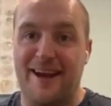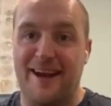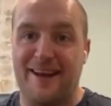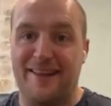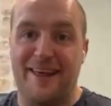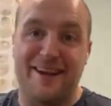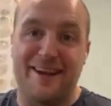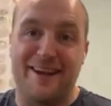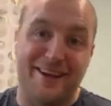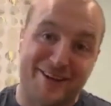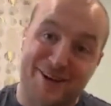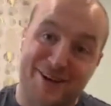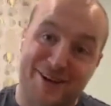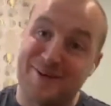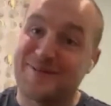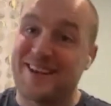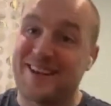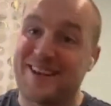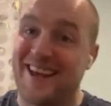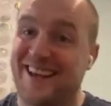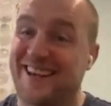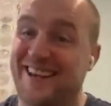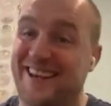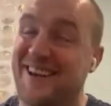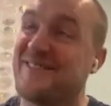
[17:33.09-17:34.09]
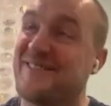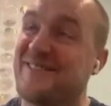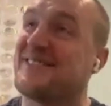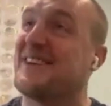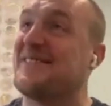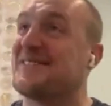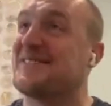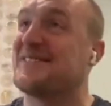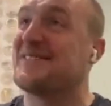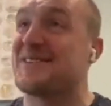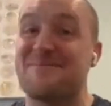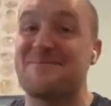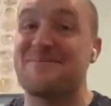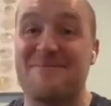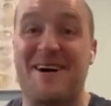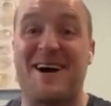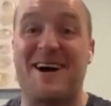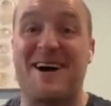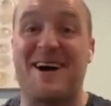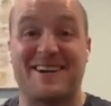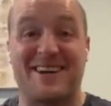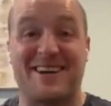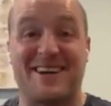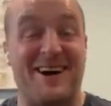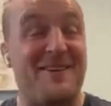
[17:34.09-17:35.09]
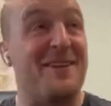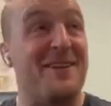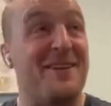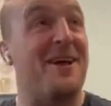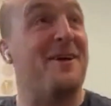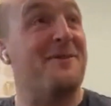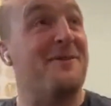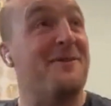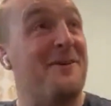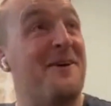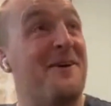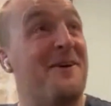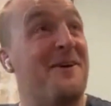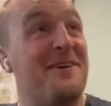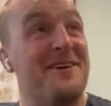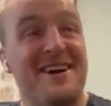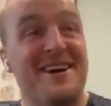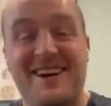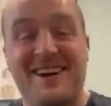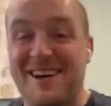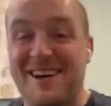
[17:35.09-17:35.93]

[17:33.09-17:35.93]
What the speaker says: and then he comes and gives him some back. And I was like, what?